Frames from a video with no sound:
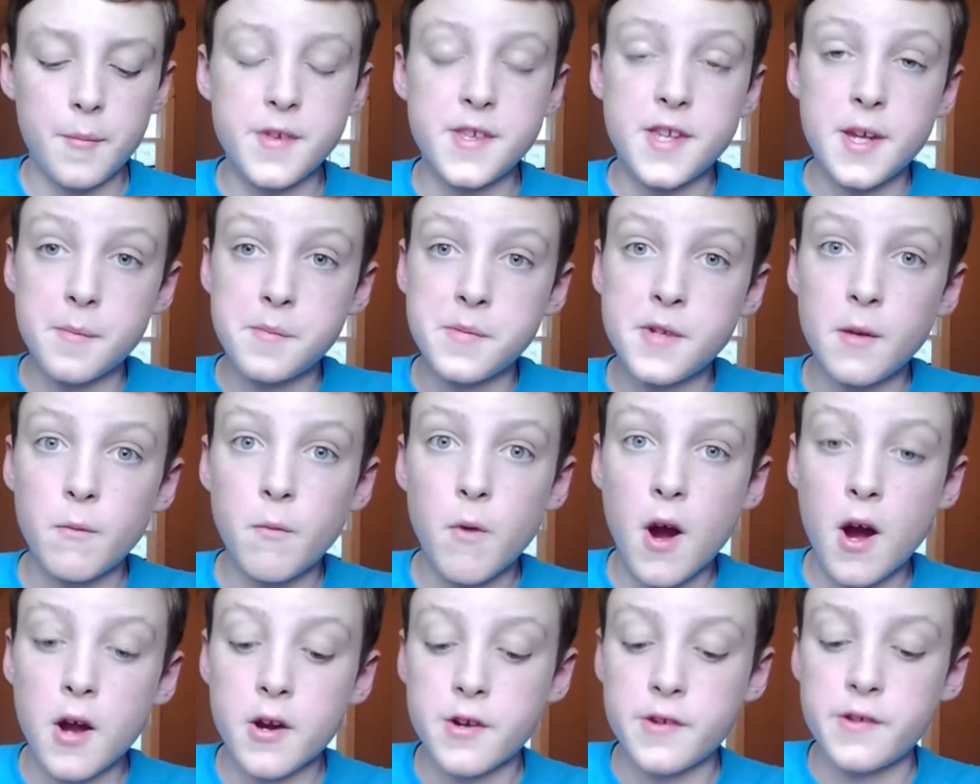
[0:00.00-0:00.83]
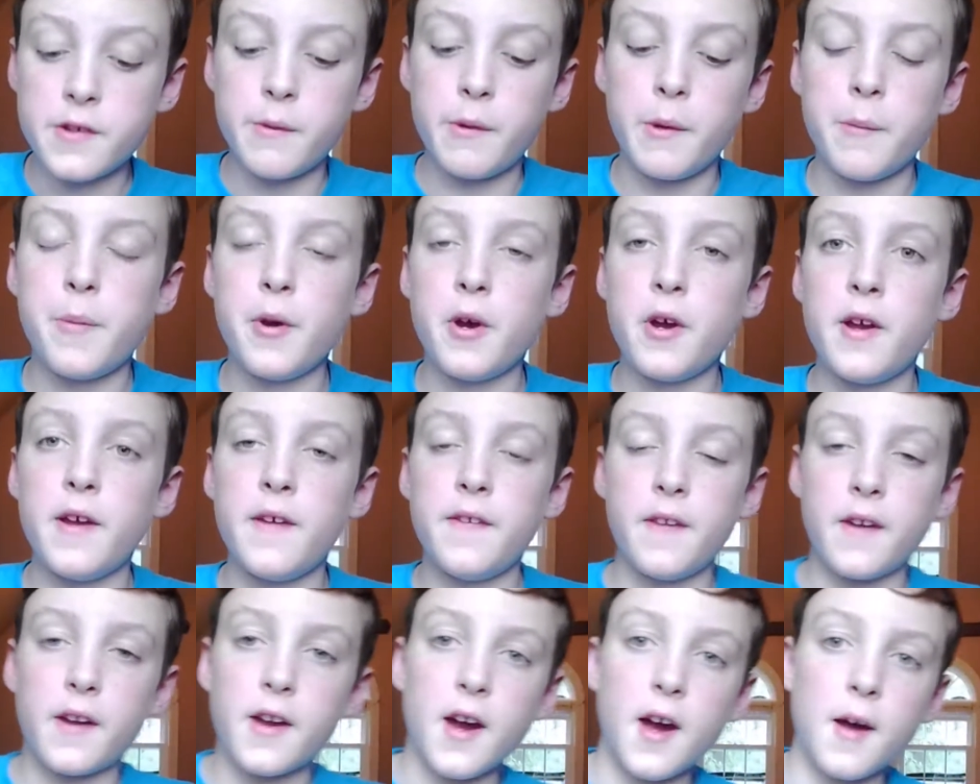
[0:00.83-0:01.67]
dipped in water and then we put
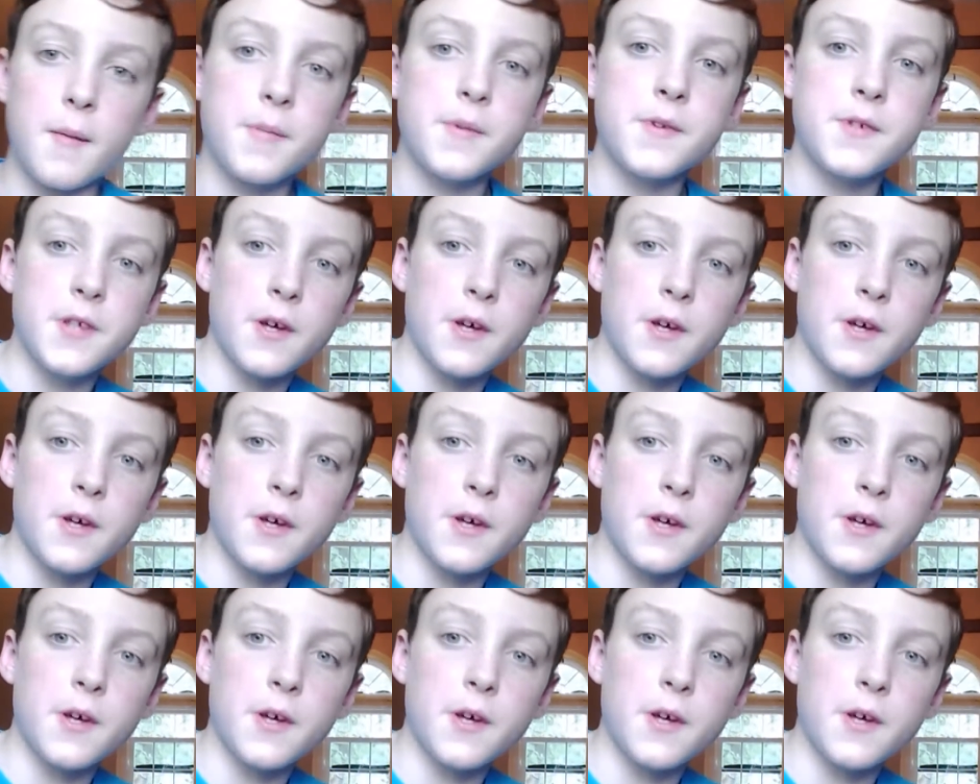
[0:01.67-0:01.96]
in the cup.